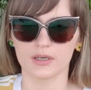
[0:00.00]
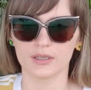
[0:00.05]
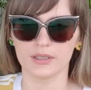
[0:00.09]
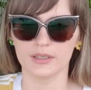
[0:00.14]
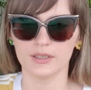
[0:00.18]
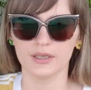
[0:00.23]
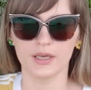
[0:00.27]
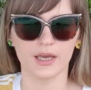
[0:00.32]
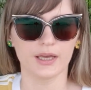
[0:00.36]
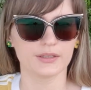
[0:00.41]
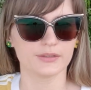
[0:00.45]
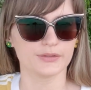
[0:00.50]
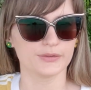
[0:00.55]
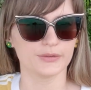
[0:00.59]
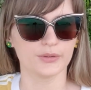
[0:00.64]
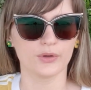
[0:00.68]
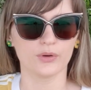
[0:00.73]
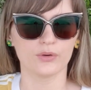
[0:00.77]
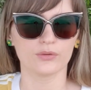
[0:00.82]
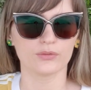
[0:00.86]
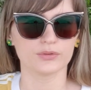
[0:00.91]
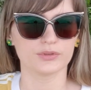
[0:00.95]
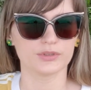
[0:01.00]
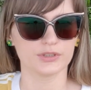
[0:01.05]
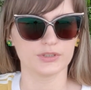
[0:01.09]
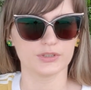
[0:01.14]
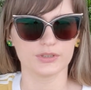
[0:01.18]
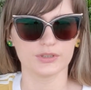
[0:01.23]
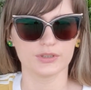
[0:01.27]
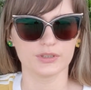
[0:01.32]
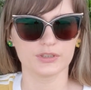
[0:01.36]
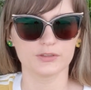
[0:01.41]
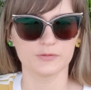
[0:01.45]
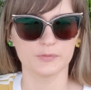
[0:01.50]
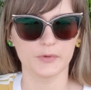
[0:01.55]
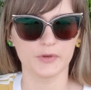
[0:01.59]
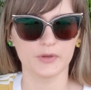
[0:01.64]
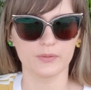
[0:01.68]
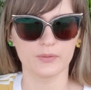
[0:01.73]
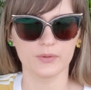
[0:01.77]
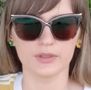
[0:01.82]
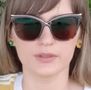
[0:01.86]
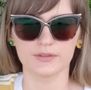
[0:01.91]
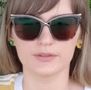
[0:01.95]
He has no teaching
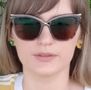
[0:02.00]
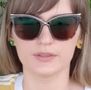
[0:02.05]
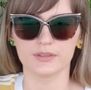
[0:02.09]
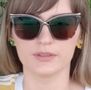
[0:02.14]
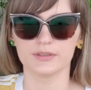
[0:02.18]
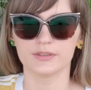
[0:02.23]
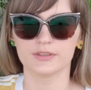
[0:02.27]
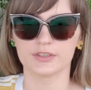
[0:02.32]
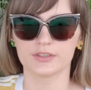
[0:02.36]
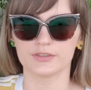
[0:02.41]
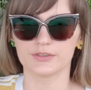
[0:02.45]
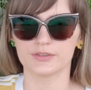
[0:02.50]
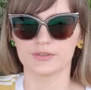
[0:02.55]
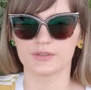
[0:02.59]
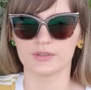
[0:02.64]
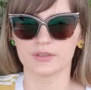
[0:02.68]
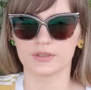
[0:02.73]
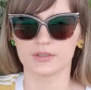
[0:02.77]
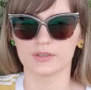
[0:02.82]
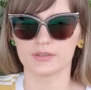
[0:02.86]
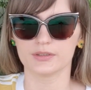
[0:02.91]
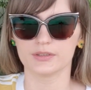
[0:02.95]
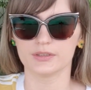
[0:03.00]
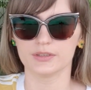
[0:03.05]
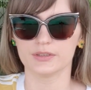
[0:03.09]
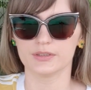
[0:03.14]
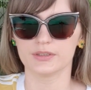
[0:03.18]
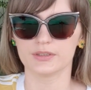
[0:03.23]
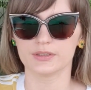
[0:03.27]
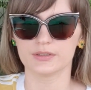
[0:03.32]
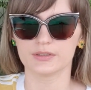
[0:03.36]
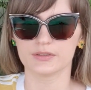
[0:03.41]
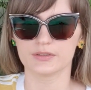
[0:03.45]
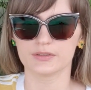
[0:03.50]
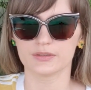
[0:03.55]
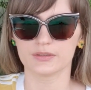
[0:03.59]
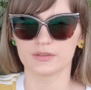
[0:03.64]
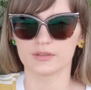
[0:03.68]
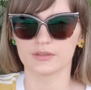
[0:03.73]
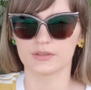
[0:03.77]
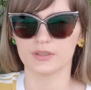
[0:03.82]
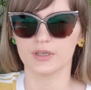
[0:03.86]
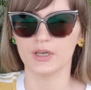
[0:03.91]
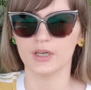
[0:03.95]
experience. He just did this
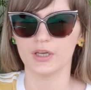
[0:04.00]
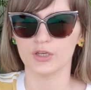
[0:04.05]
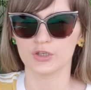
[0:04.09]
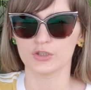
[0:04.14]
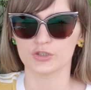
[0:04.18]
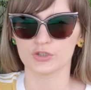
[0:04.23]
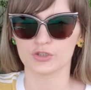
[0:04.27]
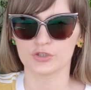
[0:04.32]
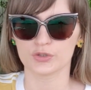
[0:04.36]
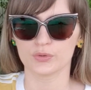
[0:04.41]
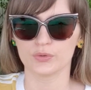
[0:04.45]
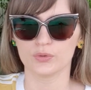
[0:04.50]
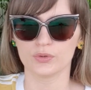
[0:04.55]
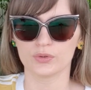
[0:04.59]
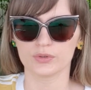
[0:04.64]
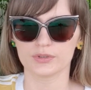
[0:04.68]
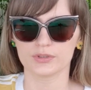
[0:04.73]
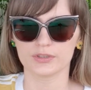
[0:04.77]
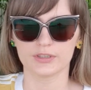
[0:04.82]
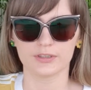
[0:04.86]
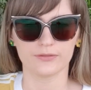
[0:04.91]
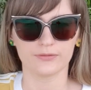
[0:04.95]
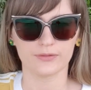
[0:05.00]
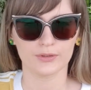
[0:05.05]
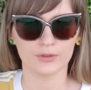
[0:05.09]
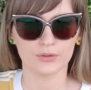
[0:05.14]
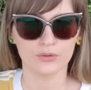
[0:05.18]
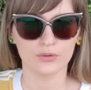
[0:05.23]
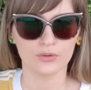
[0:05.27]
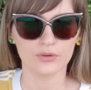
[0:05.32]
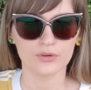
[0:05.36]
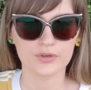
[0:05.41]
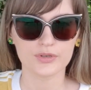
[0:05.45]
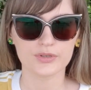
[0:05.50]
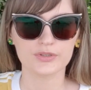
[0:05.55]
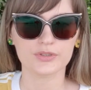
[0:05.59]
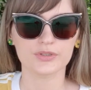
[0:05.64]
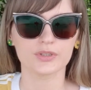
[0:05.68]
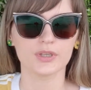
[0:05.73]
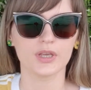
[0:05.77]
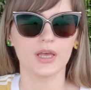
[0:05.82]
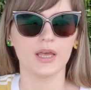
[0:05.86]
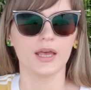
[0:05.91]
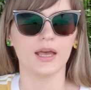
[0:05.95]
short TEFL course.
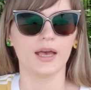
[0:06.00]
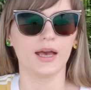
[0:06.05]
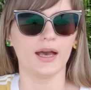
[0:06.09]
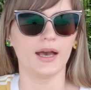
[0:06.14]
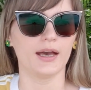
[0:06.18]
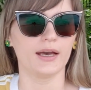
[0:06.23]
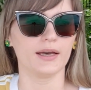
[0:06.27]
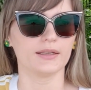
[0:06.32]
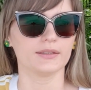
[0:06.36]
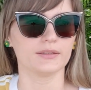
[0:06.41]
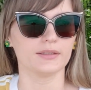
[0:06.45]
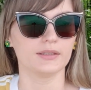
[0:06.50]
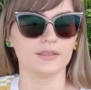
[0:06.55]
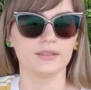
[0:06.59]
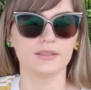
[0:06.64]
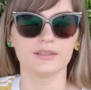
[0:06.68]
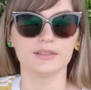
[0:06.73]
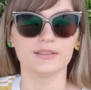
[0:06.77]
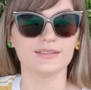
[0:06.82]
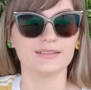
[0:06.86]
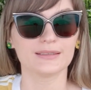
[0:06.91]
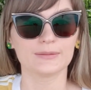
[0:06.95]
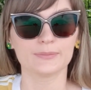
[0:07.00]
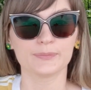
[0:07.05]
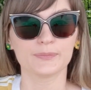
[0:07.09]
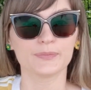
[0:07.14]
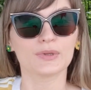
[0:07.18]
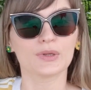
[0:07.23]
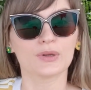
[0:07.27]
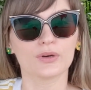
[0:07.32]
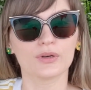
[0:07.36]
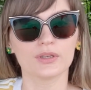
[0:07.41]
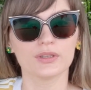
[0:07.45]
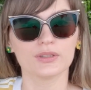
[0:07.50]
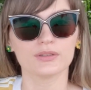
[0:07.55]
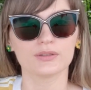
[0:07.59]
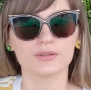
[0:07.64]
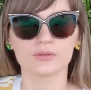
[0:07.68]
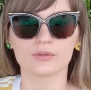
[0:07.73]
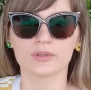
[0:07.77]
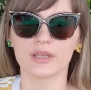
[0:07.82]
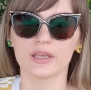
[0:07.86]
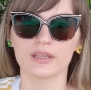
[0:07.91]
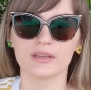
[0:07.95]
He is employed
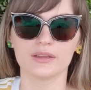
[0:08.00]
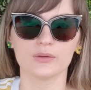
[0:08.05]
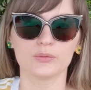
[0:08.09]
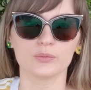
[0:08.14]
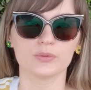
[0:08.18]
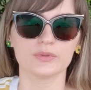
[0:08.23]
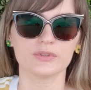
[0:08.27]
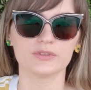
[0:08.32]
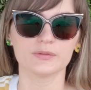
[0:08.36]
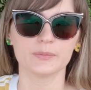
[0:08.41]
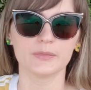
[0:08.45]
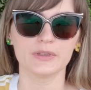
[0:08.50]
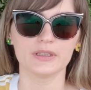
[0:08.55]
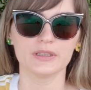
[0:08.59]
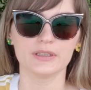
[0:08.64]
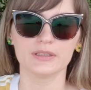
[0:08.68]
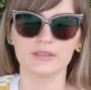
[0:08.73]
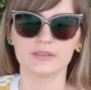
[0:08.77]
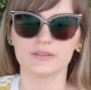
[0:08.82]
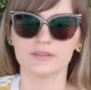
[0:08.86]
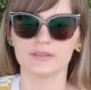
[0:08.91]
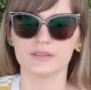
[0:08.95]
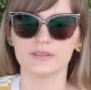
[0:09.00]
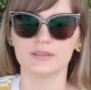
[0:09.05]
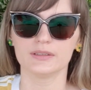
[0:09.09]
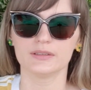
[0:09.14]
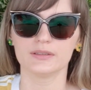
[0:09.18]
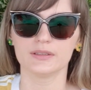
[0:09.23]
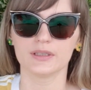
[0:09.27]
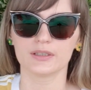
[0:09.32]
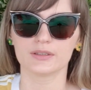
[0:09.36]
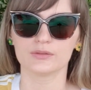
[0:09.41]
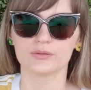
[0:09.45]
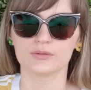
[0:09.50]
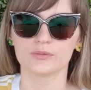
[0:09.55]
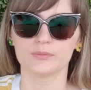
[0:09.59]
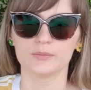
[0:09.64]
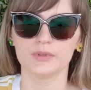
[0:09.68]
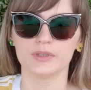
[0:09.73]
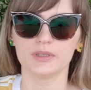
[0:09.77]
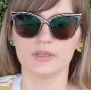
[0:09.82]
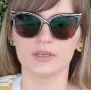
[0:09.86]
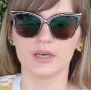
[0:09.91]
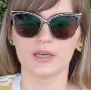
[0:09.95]
together with me. He's sitting next to
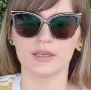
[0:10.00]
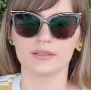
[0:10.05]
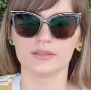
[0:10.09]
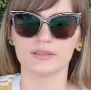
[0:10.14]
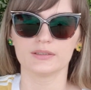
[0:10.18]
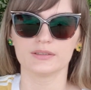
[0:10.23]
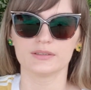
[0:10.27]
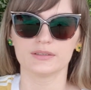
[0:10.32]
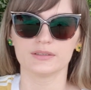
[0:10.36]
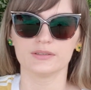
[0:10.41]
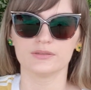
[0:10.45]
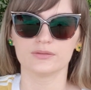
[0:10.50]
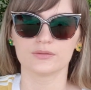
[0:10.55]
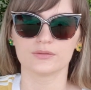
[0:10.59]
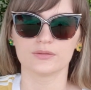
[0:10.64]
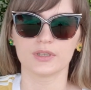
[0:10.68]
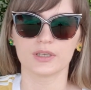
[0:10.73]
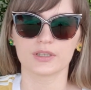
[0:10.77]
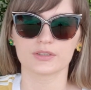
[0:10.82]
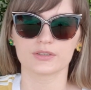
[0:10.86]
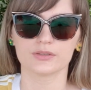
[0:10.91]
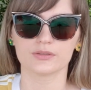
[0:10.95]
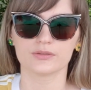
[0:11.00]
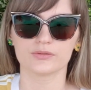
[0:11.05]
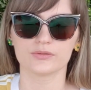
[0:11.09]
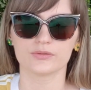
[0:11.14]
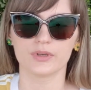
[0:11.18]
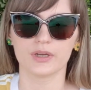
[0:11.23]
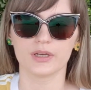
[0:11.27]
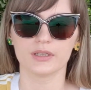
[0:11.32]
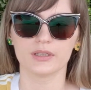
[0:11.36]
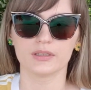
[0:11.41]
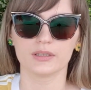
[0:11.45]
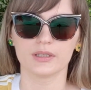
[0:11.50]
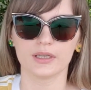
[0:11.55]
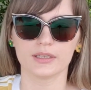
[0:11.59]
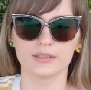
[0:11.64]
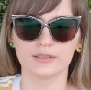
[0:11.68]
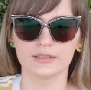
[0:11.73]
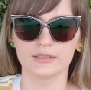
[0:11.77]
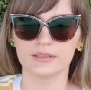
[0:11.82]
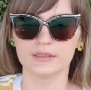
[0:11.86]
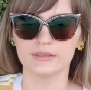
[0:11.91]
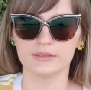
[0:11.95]
me at this introduction training, and
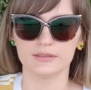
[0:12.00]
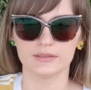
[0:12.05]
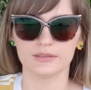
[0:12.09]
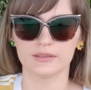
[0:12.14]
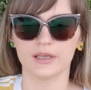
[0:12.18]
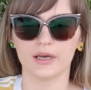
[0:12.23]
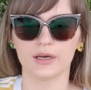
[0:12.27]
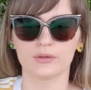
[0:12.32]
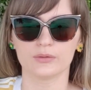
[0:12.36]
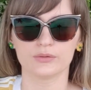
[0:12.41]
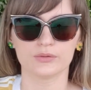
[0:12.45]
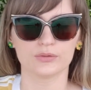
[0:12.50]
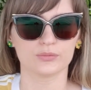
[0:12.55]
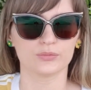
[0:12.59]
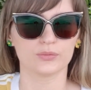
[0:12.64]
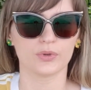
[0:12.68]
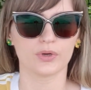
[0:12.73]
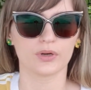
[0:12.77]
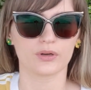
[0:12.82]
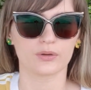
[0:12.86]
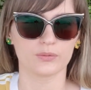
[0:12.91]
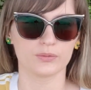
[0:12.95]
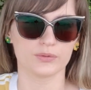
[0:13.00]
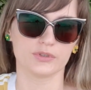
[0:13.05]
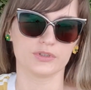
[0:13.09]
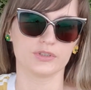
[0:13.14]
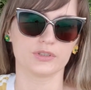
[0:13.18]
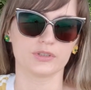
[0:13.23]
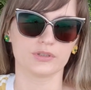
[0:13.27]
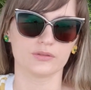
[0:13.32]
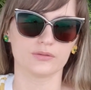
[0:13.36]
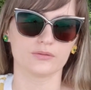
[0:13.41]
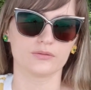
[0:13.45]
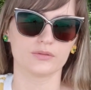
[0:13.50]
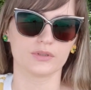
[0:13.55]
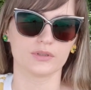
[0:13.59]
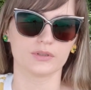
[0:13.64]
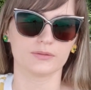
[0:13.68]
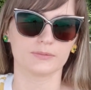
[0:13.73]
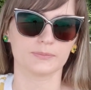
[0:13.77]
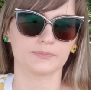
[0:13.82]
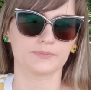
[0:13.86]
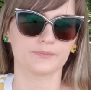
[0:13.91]
he is allowed to work with children.